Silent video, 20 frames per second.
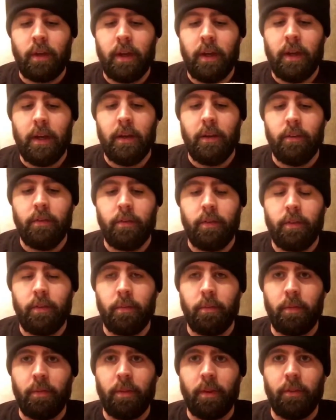I have
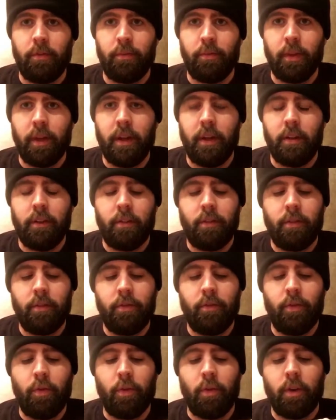some stuff planned
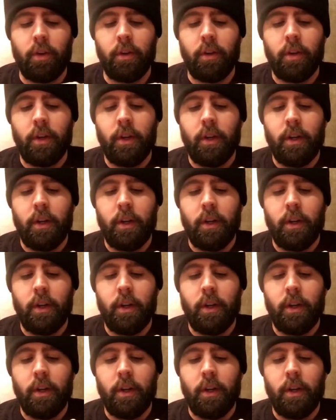for